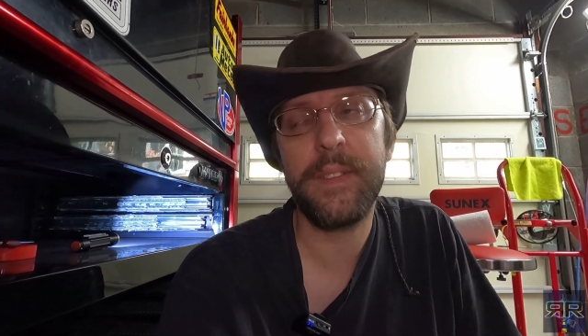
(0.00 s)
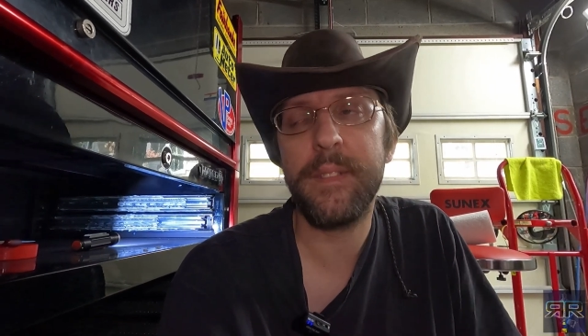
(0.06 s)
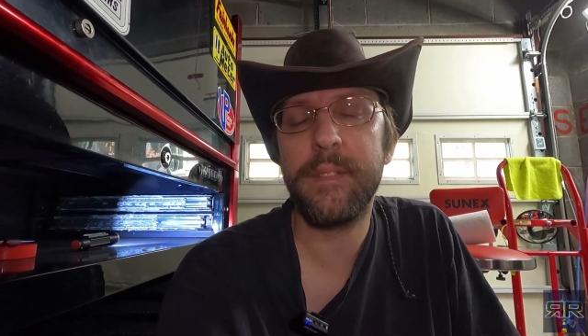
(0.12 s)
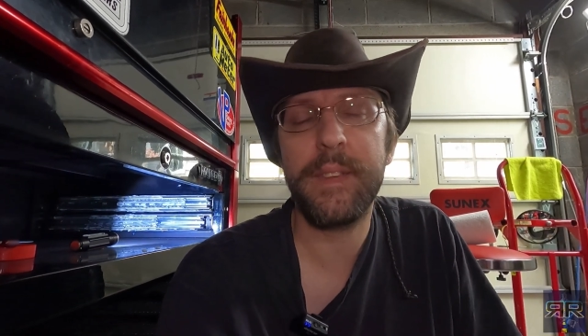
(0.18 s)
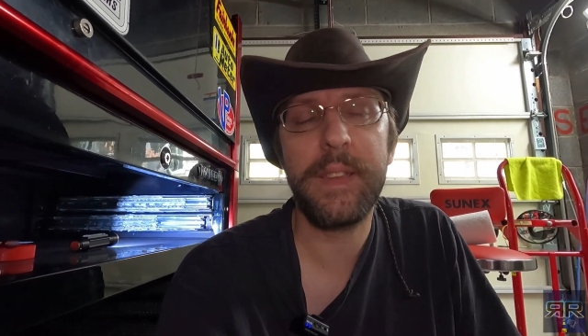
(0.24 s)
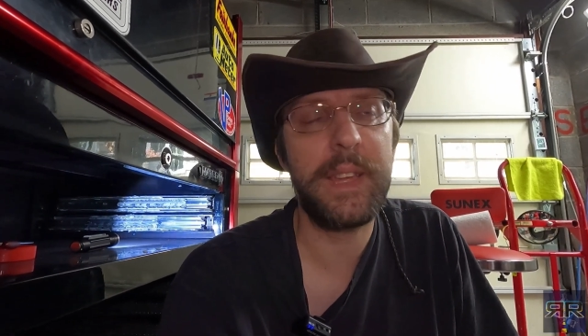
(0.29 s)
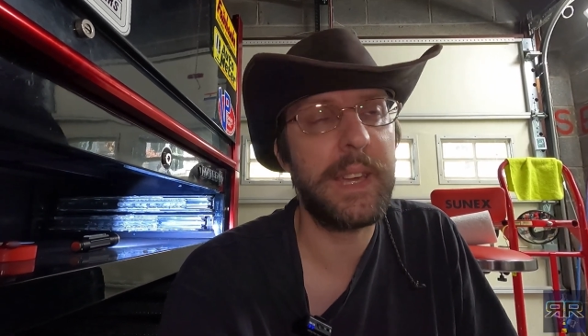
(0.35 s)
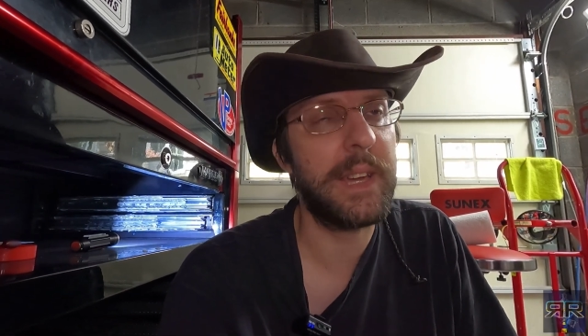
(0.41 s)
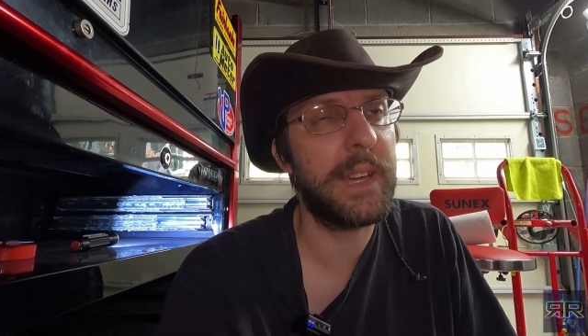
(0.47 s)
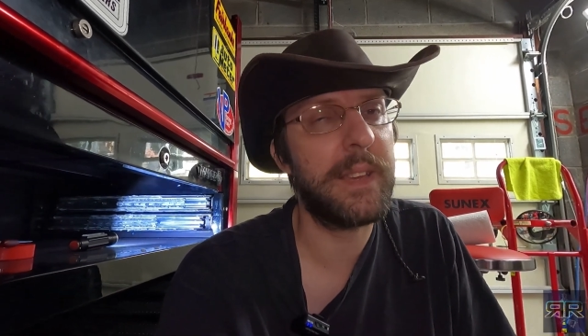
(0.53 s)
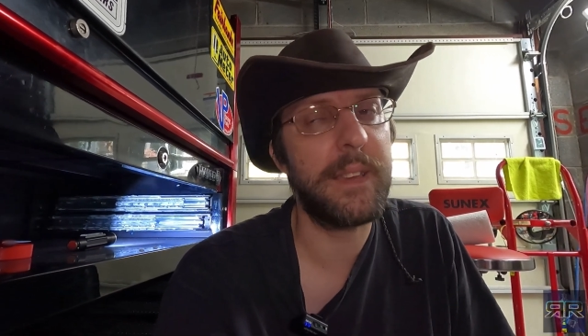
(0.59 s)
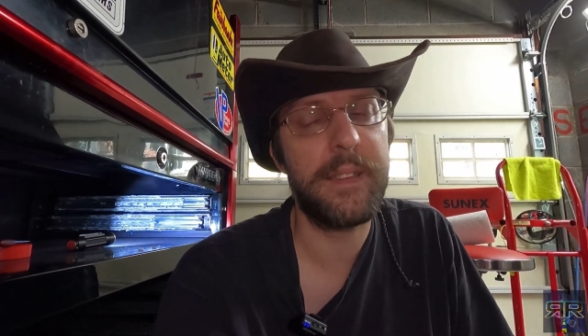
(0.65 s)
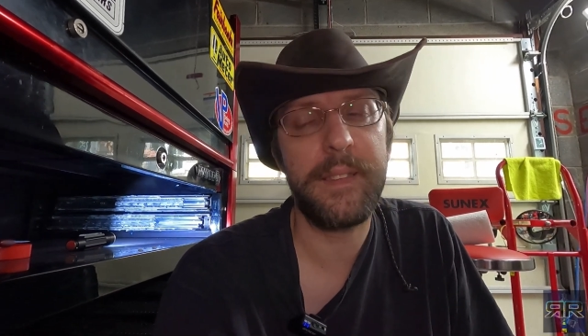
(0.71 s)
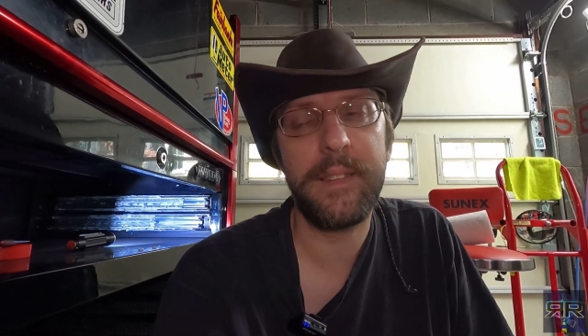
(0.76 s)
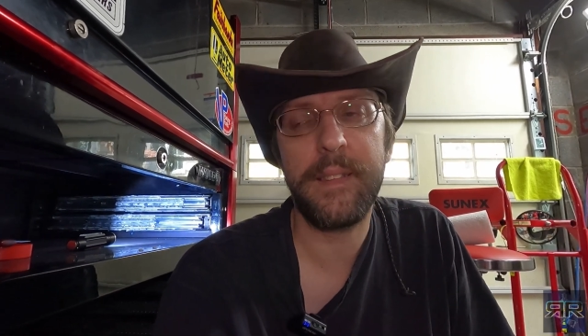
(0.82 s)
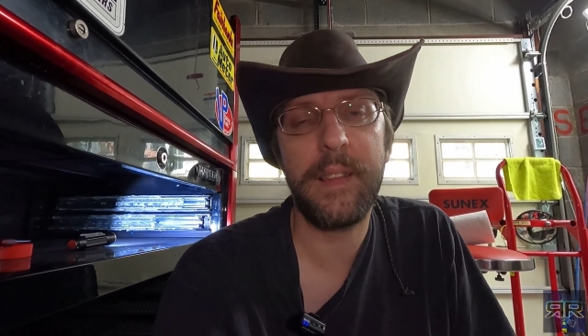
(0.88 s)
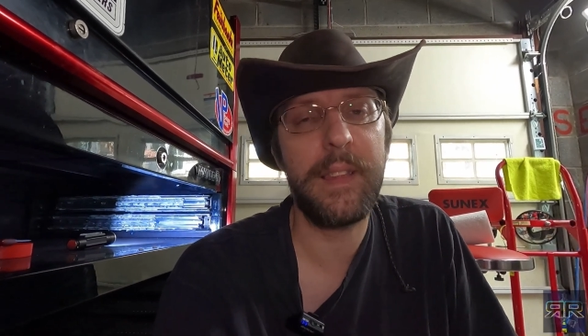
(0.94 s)
to do it again.
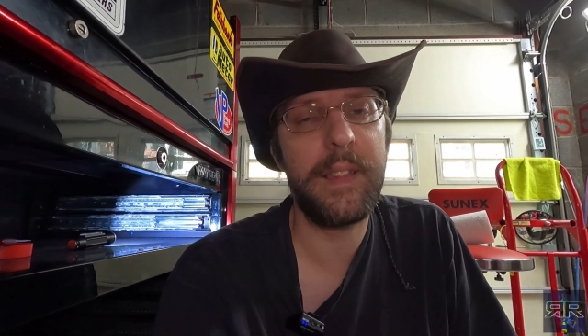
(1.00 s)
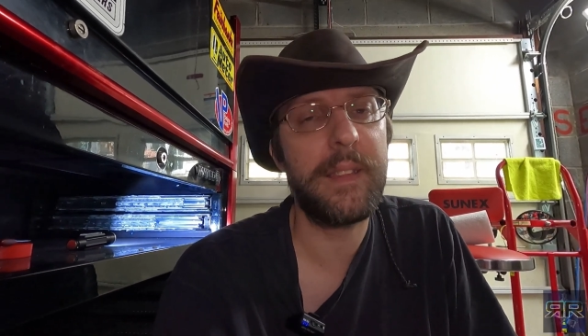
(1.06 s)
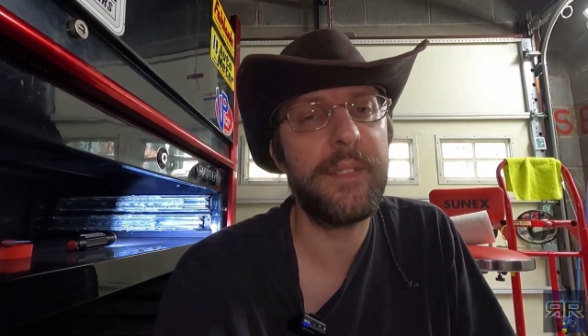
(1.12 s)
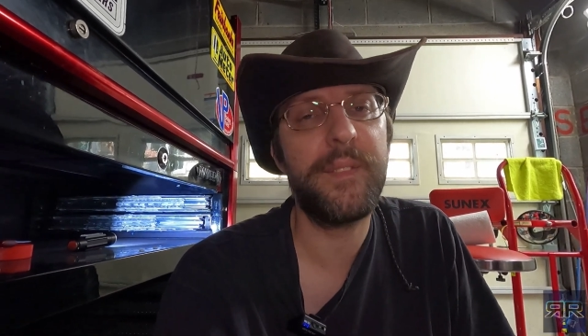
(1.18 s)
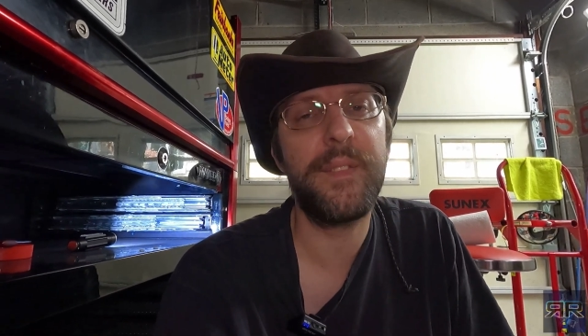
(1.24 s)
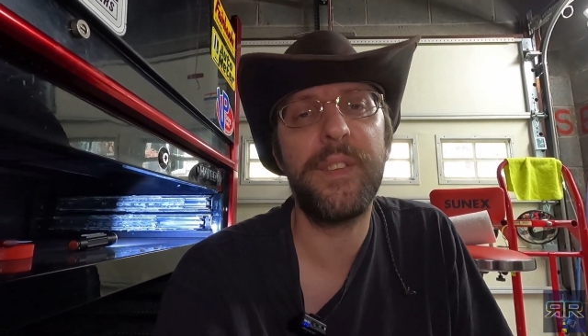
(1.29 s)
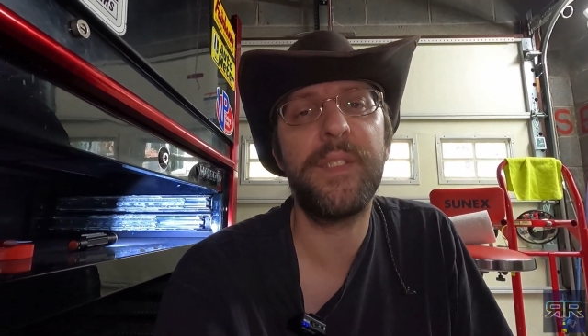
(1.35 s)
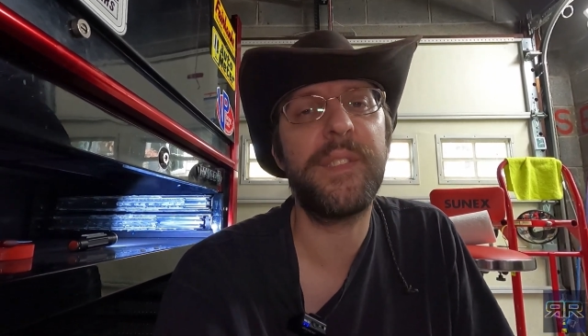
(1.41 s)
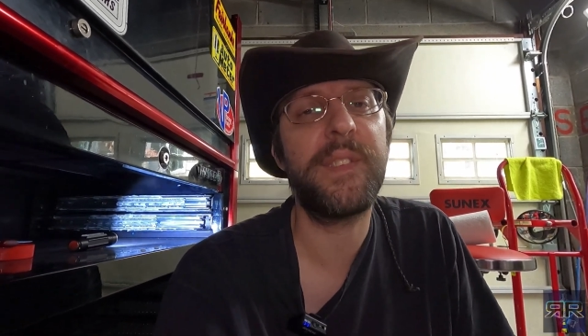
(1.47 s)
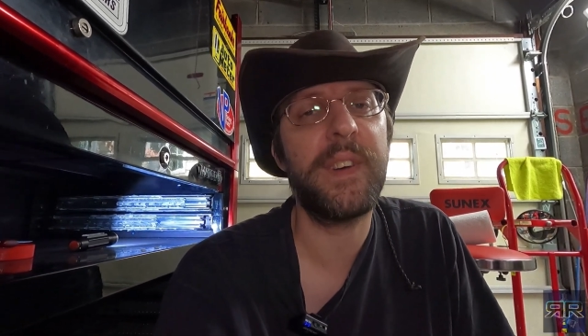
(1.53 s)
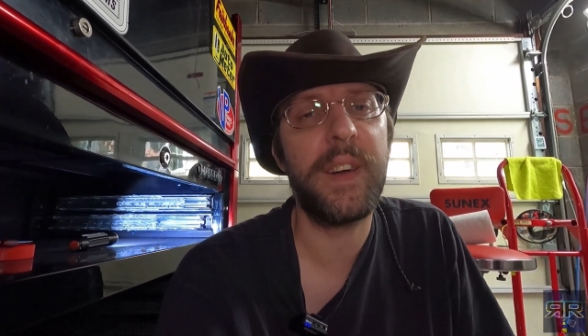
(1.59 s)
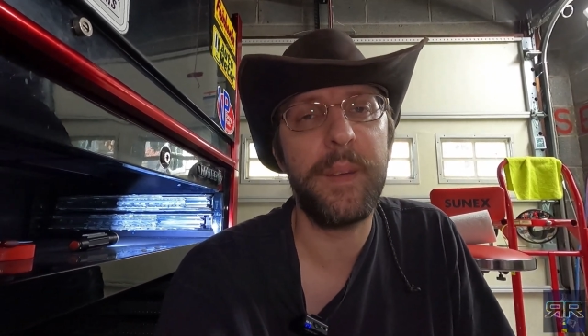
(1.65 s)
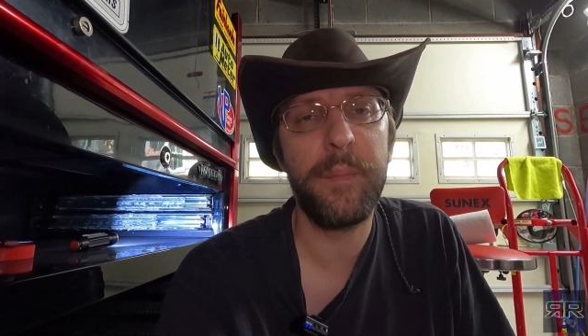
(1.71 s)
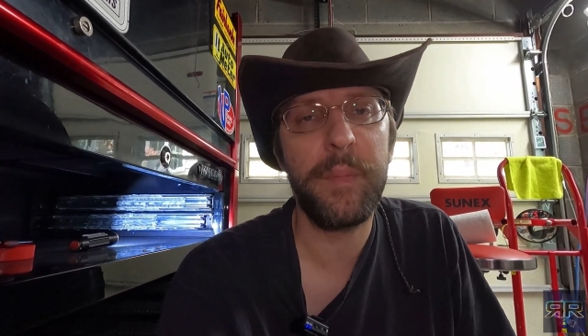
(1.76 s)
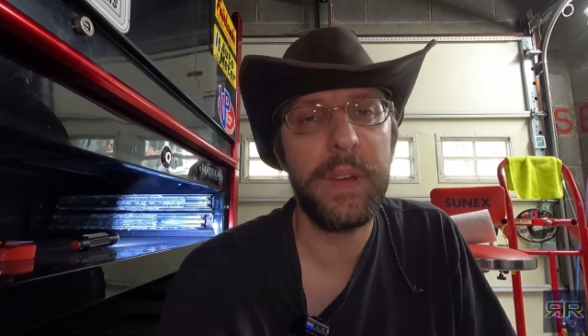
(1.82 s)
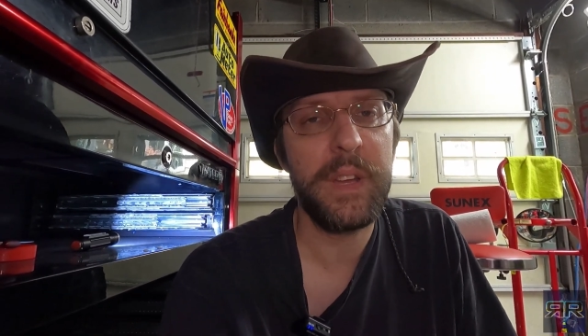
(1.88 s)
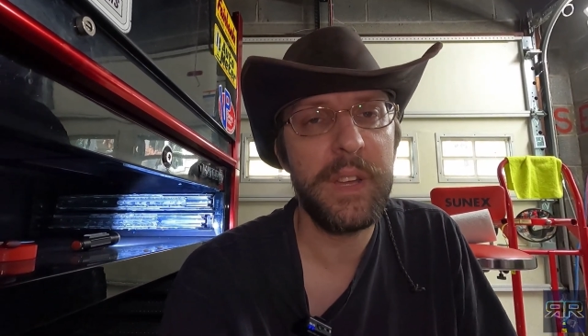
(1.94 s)
It's not like the first
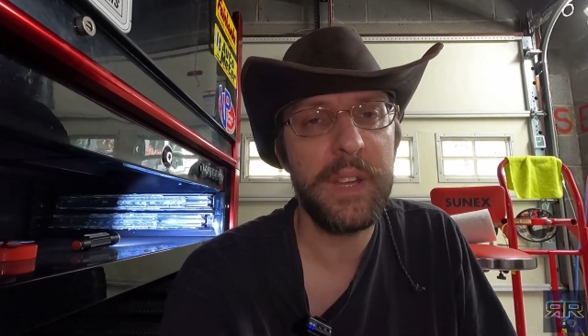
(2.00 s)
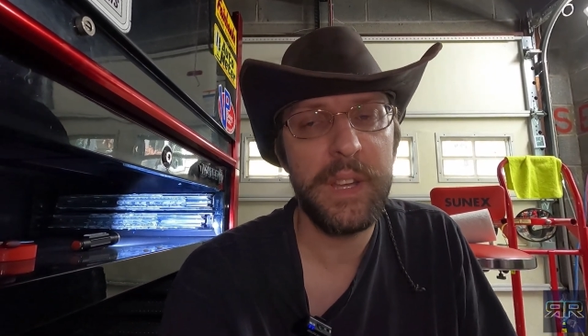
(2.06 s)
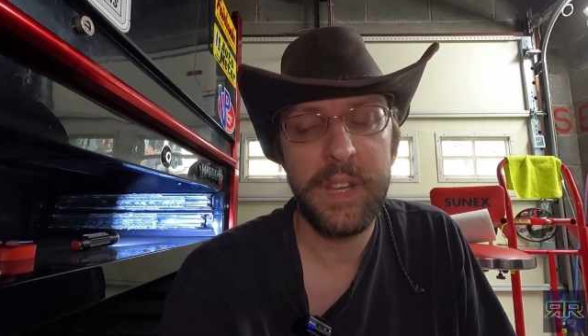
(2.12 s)
time,